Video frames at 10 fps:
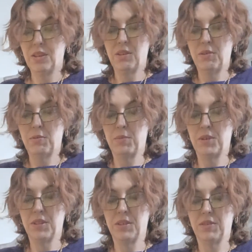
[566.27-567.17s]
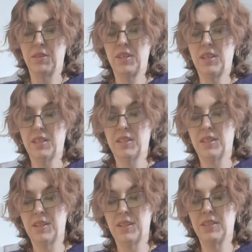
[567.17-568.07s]
But you can't
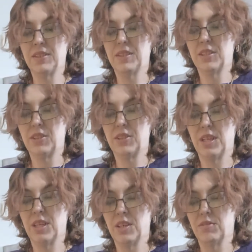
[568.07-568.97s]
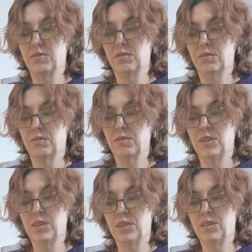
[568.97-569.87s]
let things get you down.
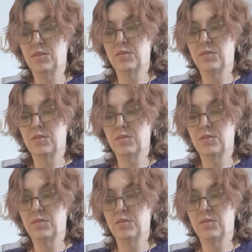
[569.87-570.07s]
You know?